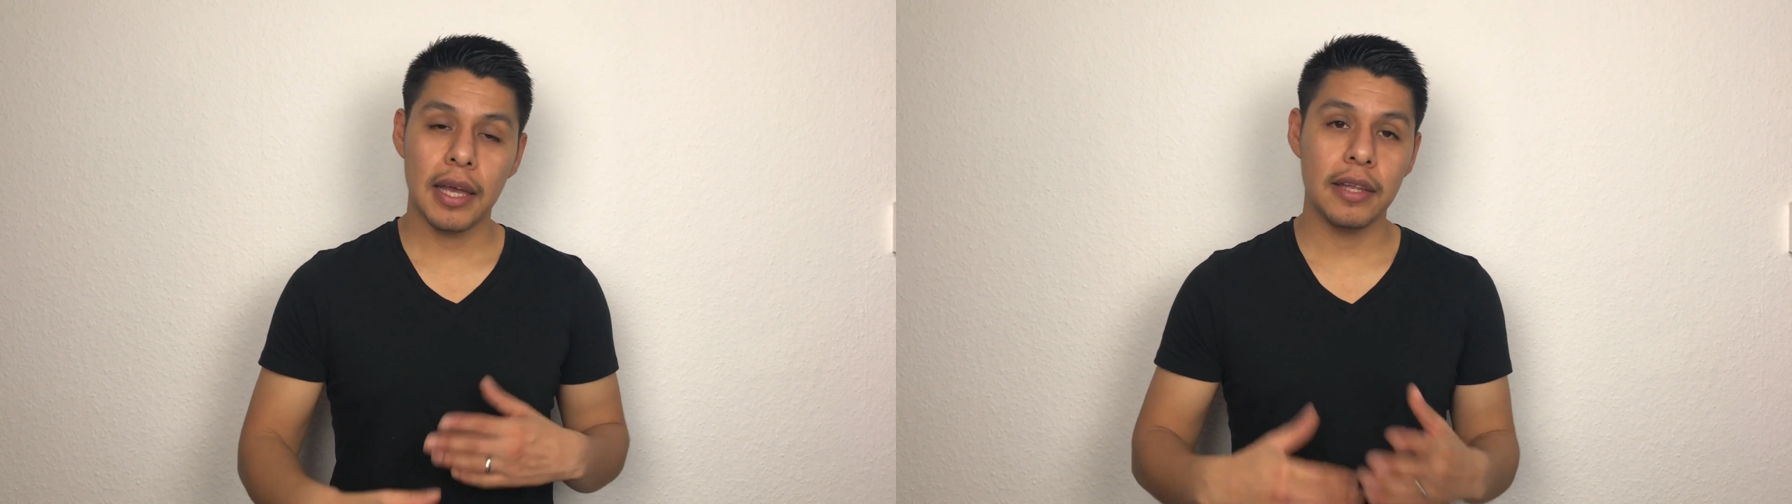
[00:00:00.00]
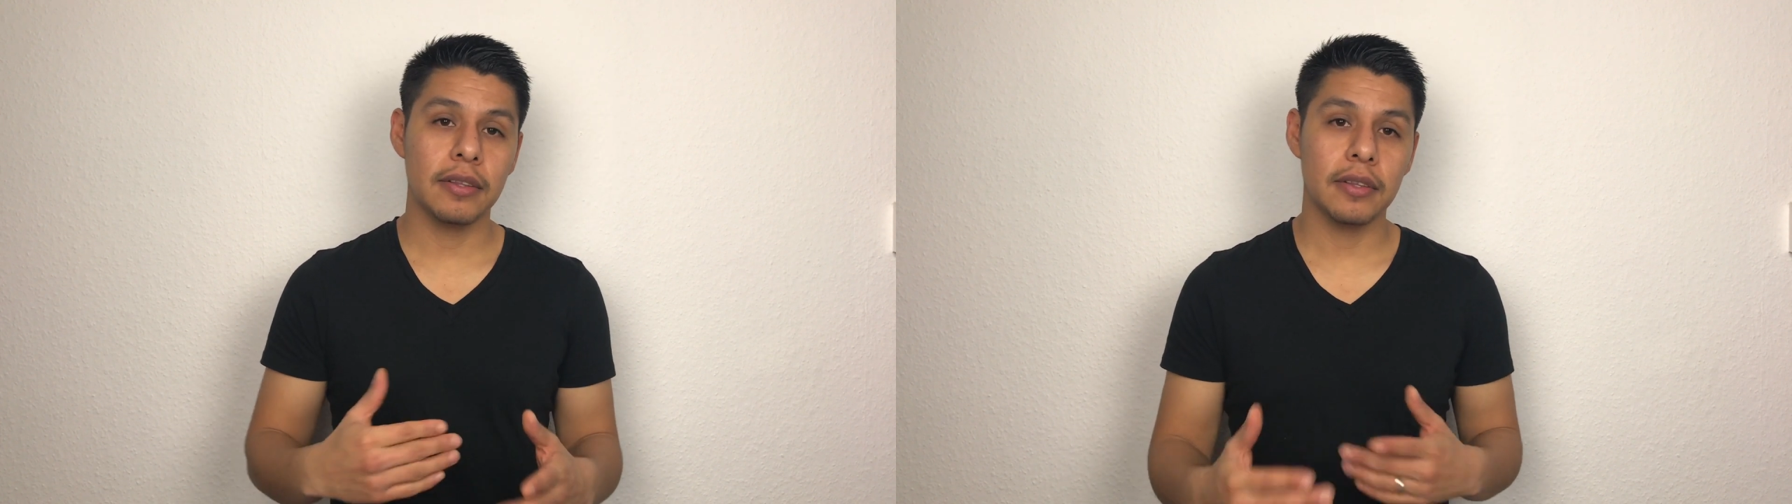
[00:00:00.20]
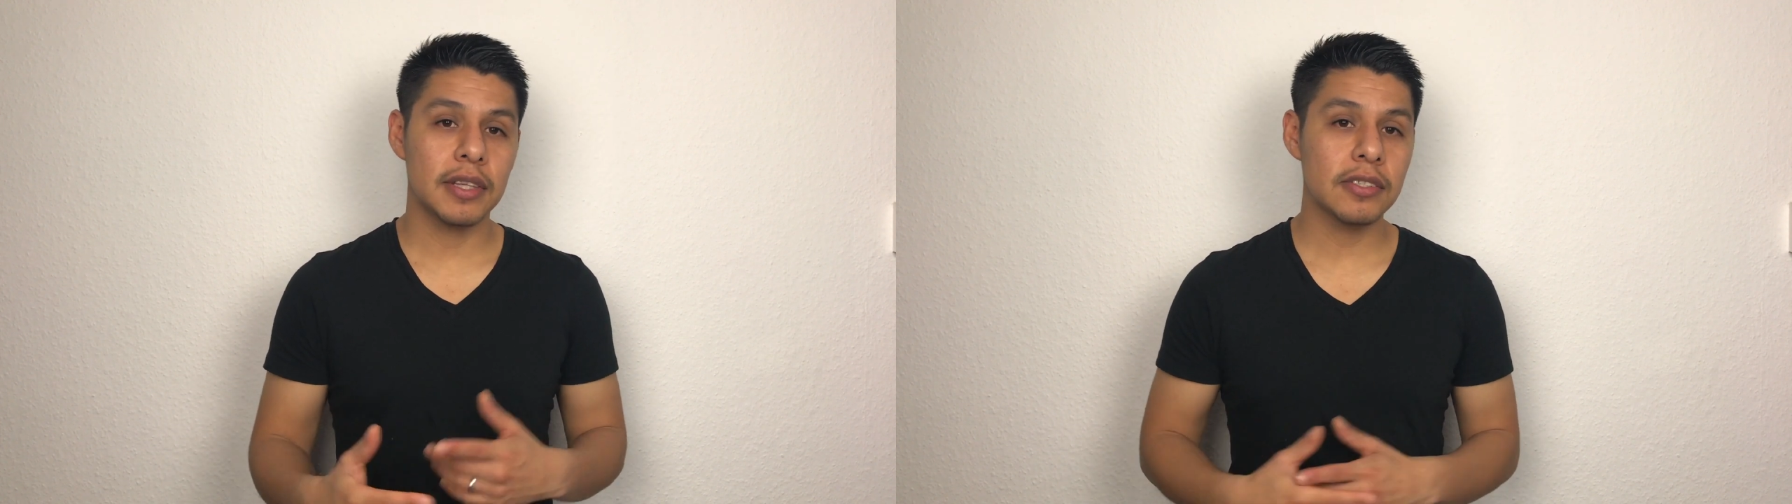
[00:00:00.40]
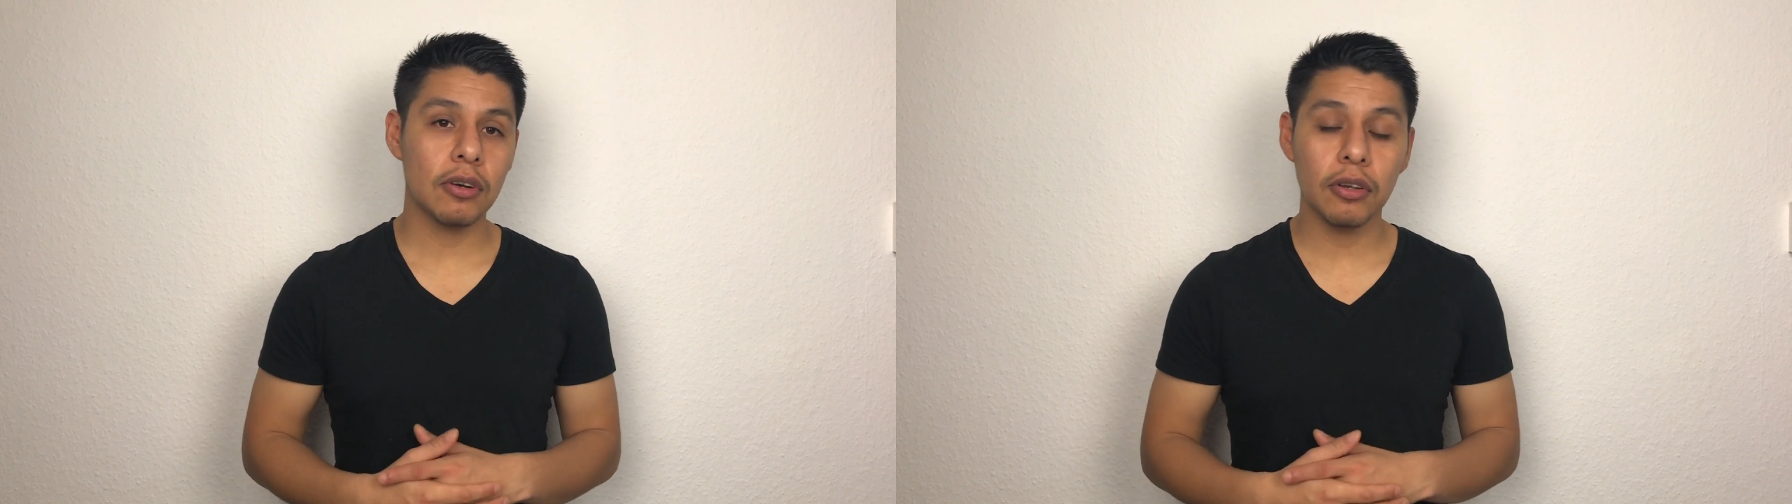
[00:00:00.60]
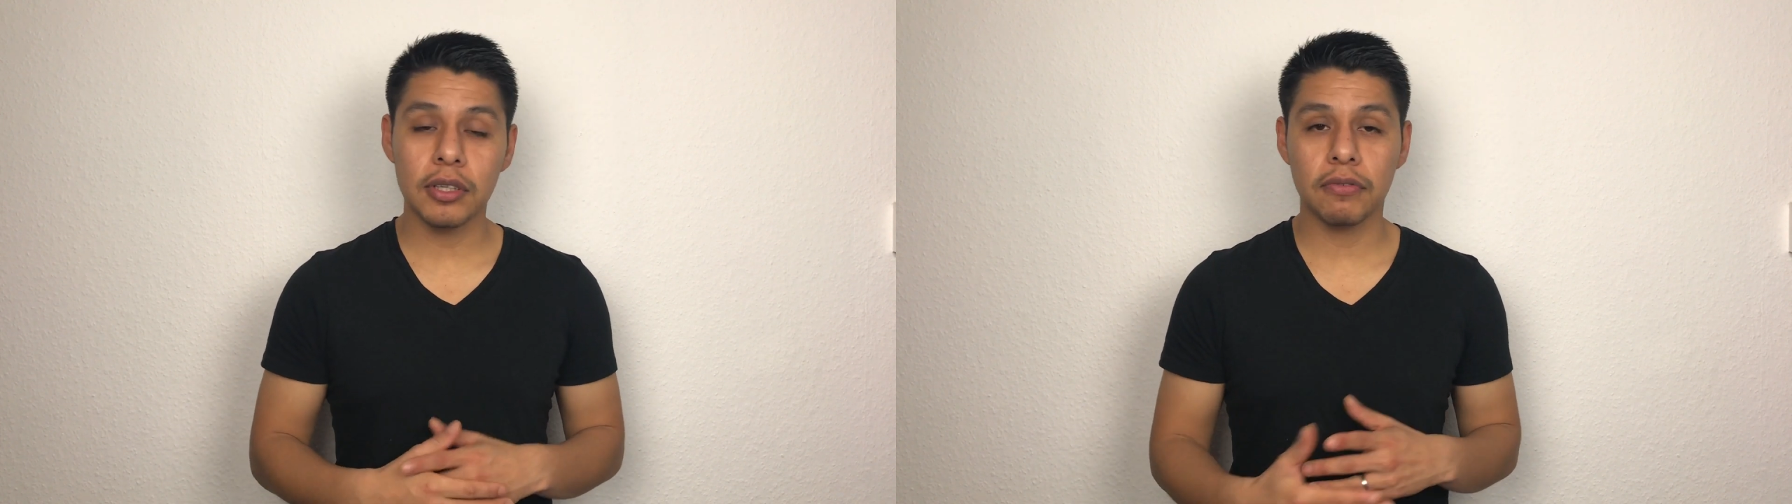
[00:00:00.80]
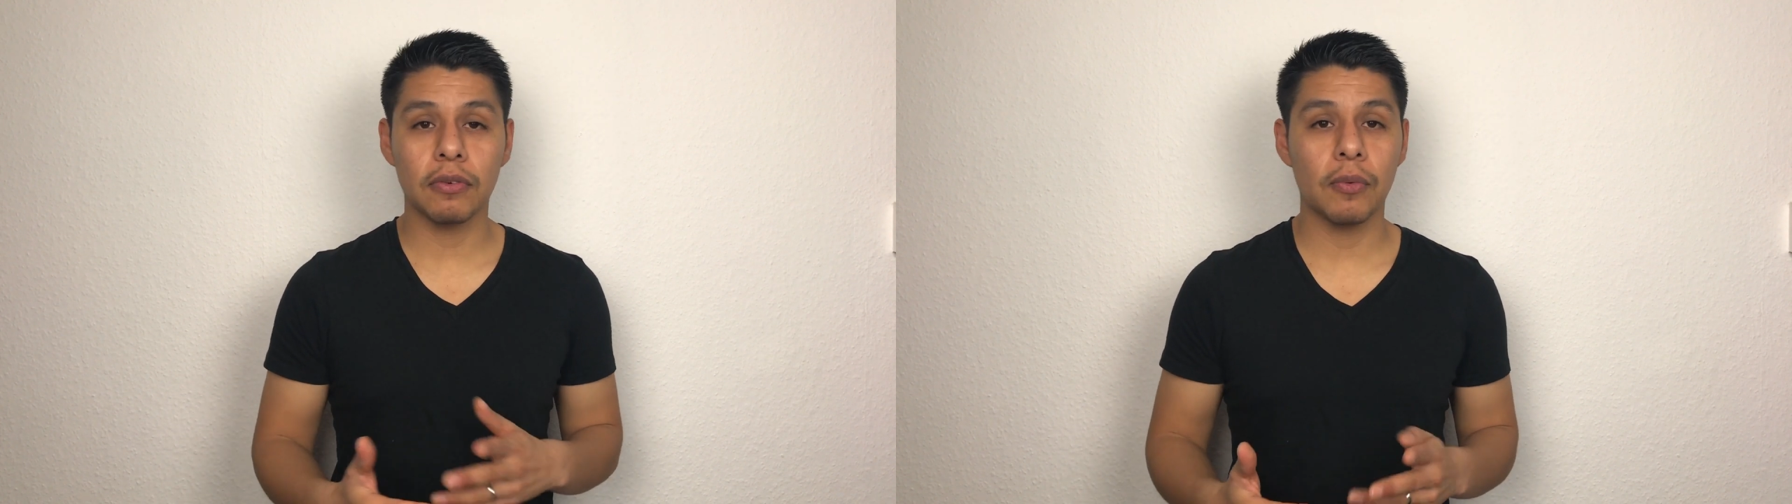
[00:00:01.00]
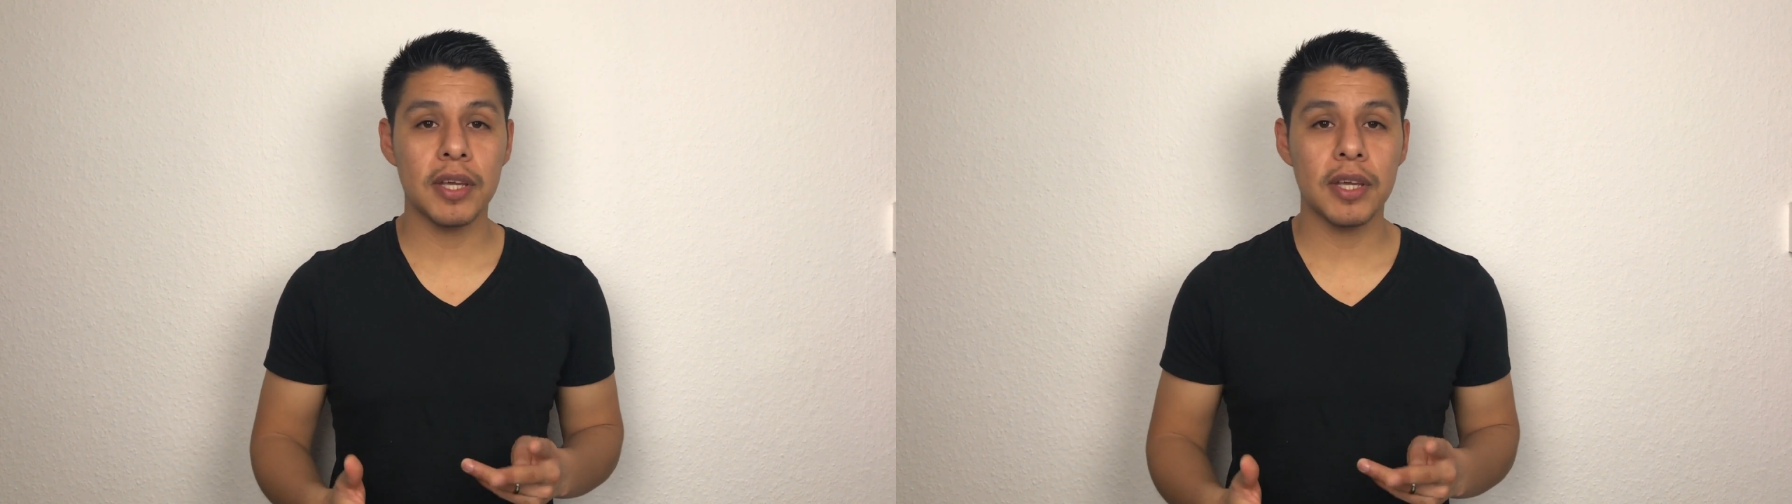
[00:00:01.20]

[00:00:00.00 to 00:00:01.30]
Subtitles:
And these are all different